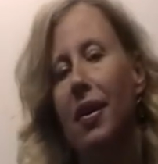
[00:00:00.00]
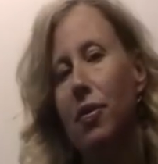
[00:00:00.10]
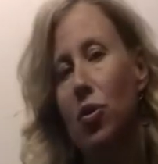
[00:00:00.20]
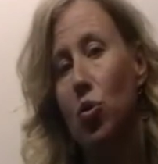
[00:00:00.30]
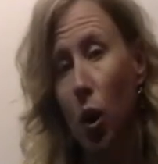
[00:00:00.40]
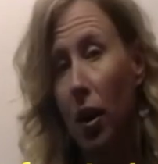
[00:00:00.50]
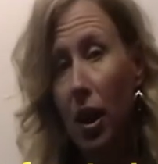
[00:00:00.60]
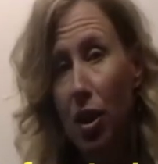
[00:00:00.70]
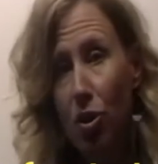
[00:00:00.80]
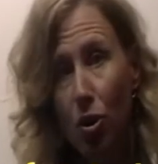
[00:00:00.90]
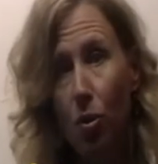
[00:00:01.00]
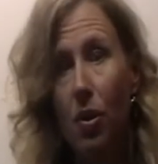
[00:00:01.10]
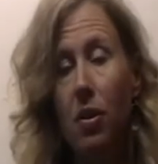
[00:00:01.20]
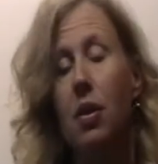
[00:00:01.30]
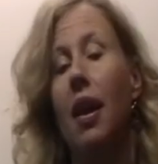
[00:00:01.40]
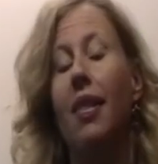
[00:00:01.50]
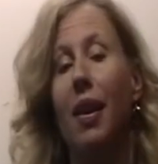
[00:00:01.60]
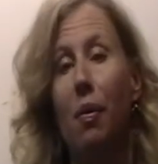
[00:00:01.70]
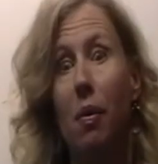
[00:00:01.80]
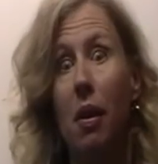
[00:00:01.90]
struggling students, and
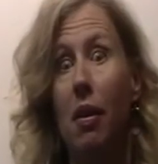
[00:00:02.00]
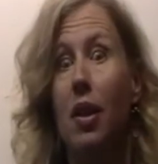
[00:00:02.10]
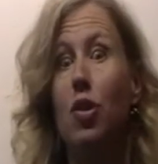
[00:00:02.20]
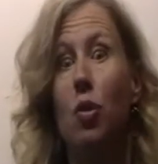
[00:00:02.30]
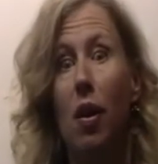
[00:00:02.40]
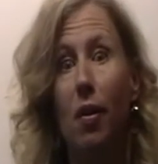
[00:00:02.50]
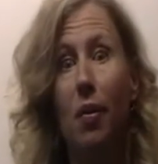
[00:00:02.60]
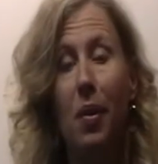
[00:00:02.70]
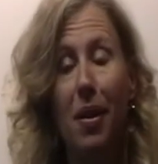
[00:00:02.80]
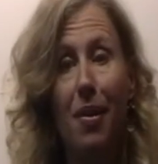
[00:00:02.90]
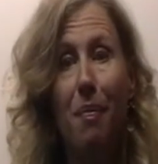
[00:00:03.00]
they really struggled with